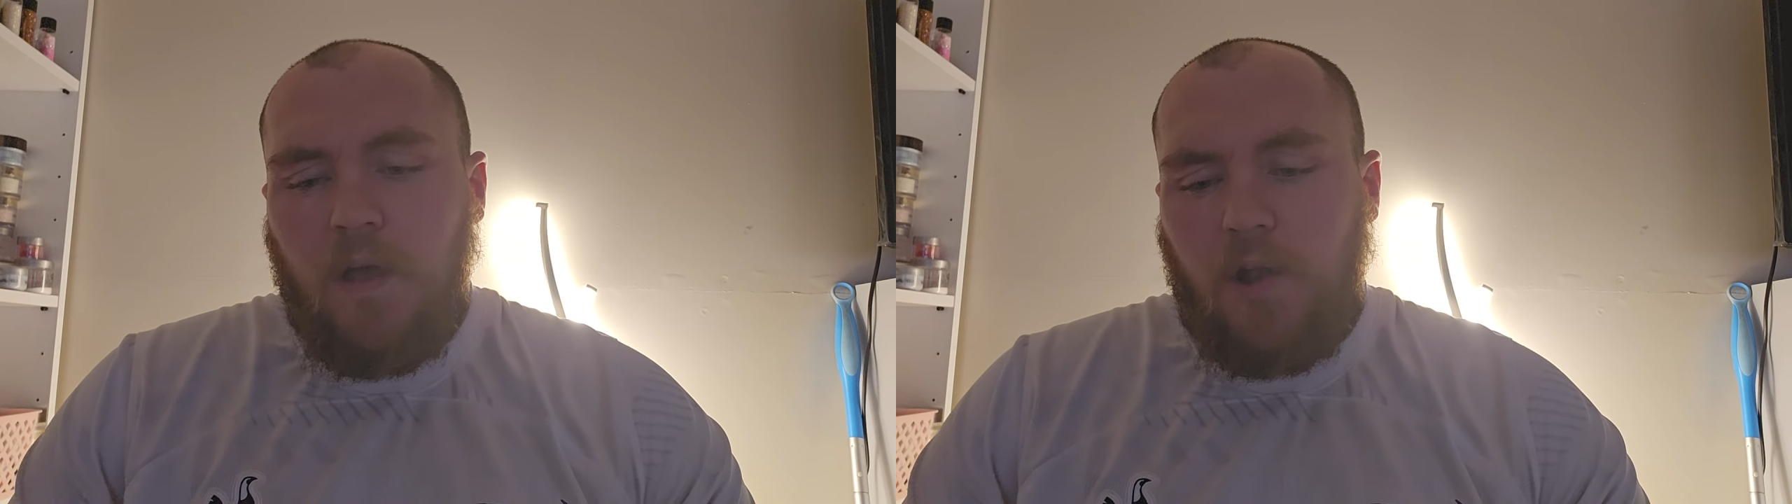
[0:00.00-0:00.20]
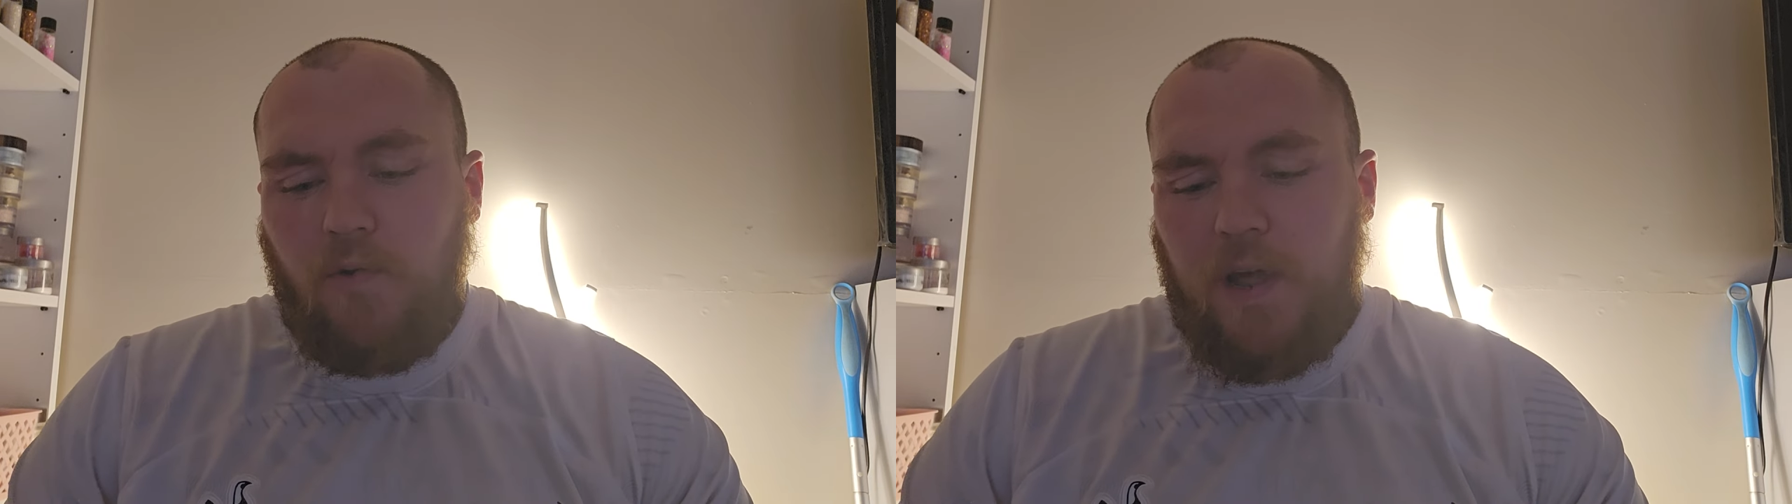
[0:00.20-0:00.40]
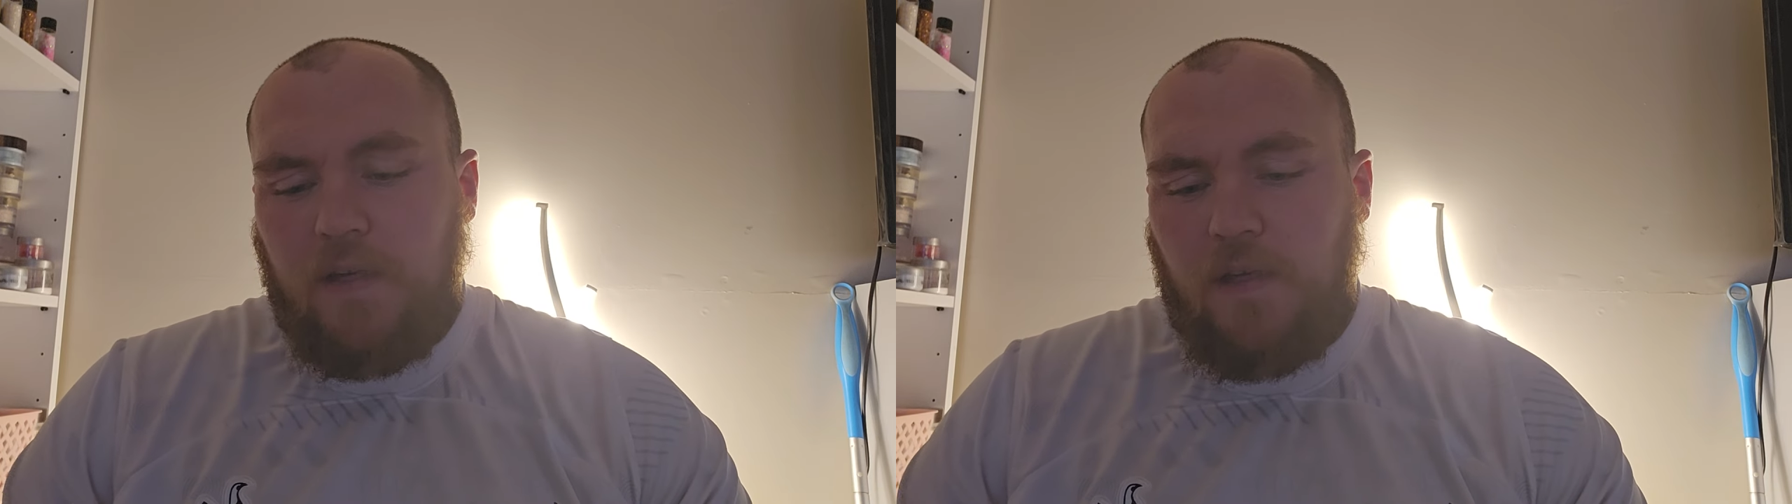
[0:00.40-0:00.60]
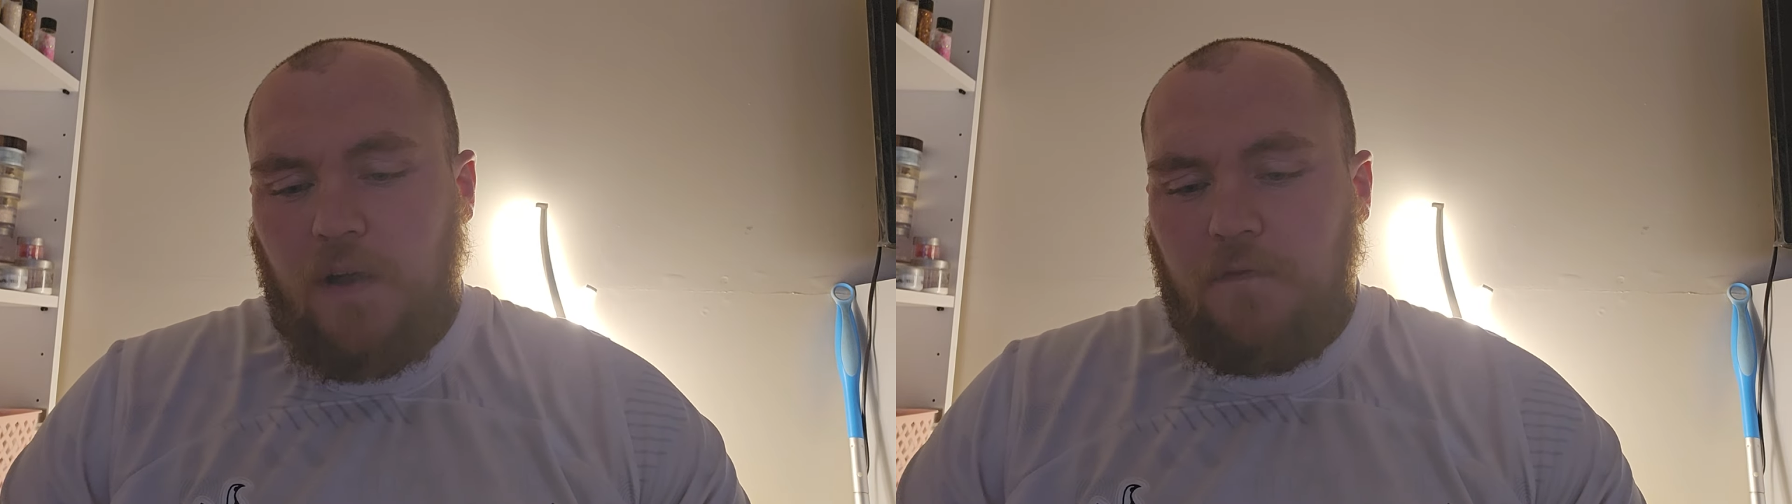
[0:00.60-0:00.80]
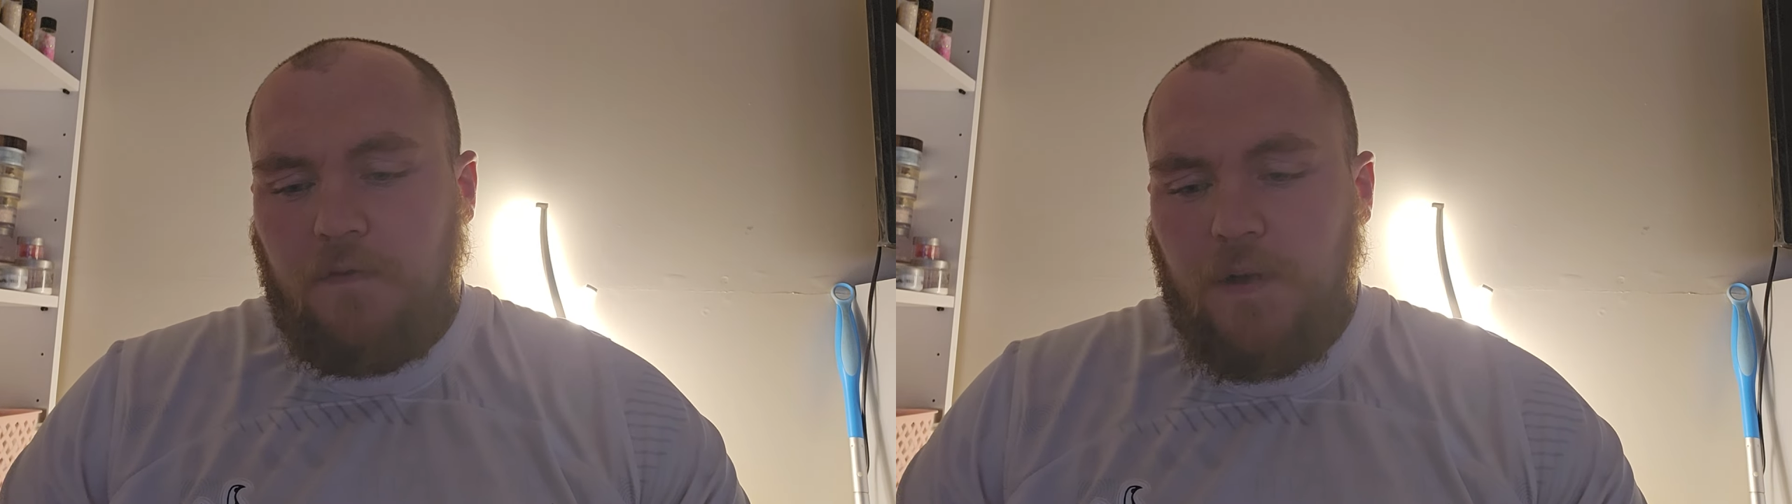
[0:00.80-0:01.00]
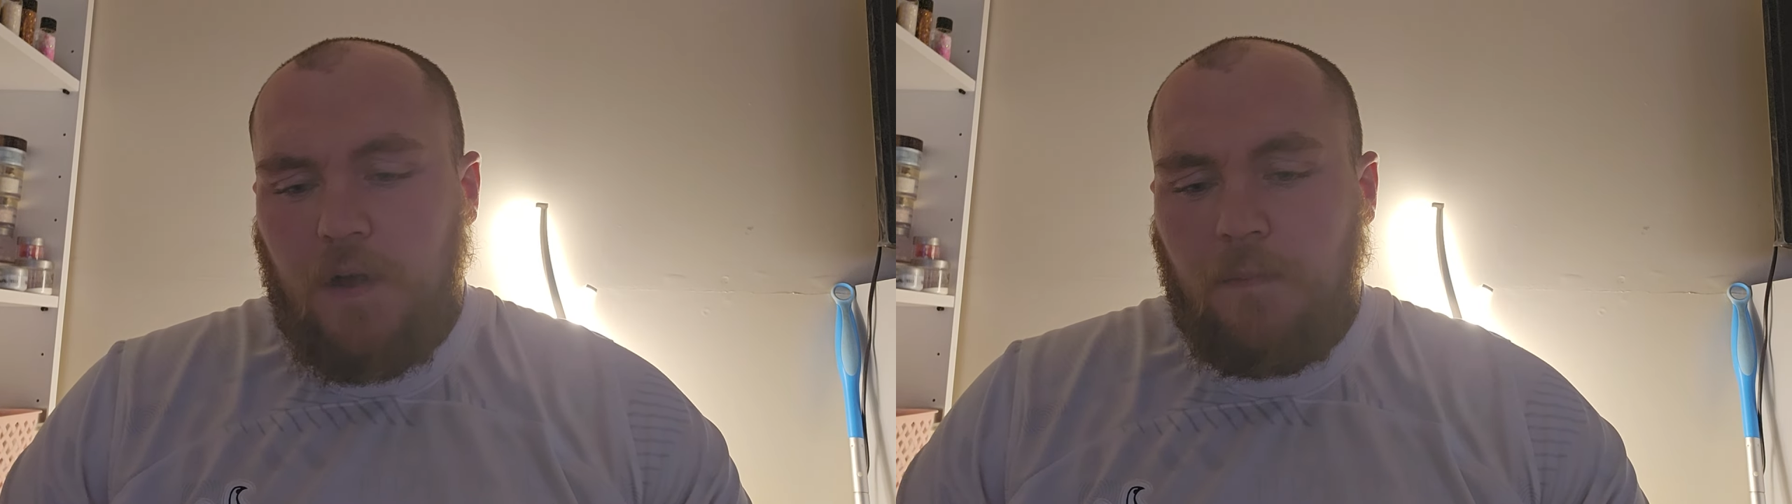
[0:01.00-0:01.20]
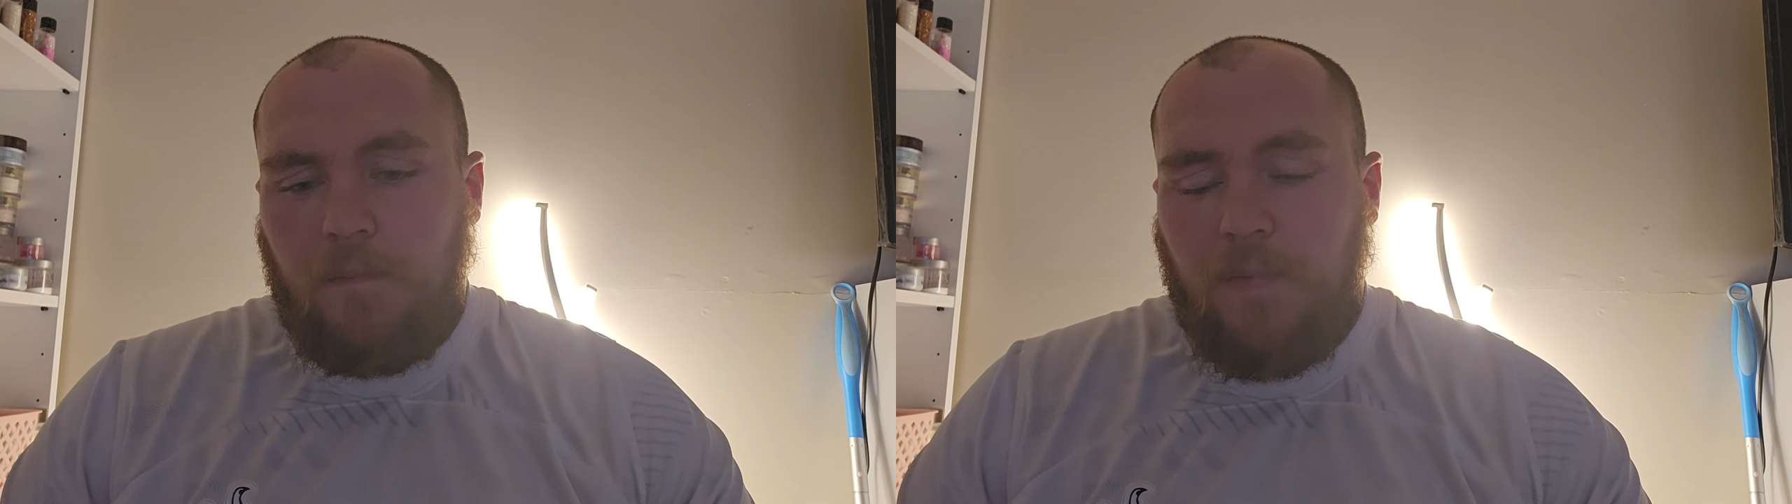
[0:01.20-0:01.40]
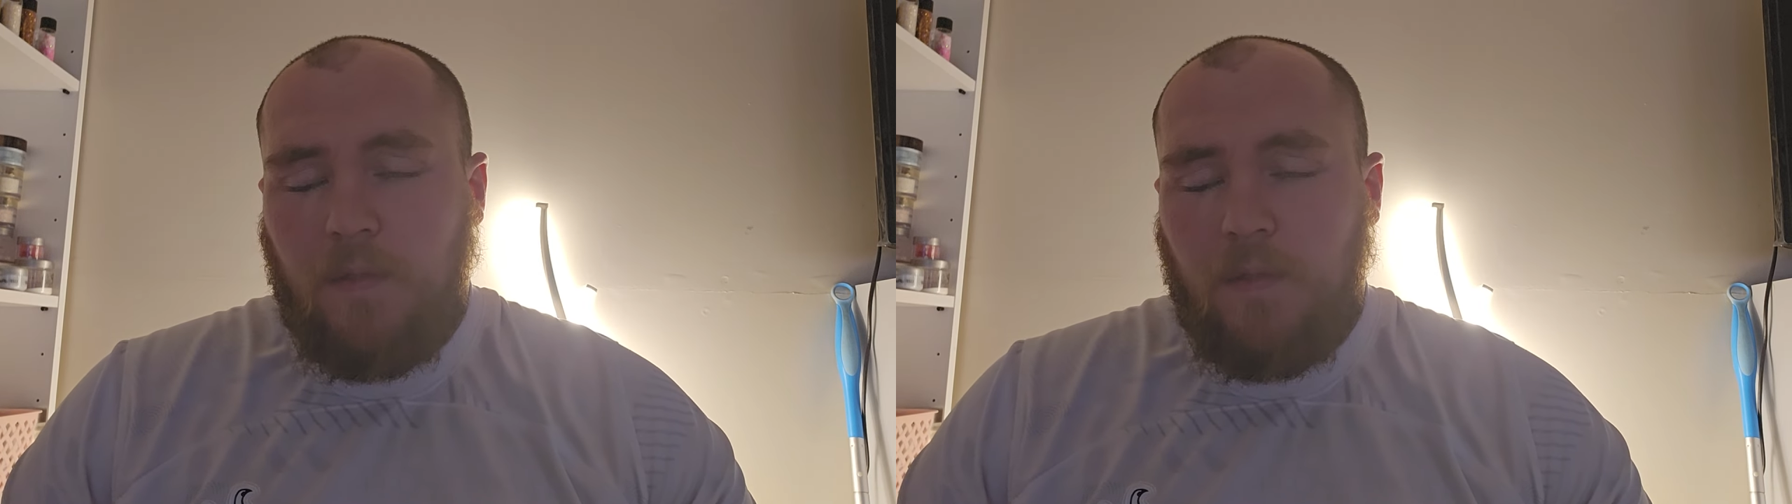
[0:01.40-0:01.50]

and all that stuff. Um,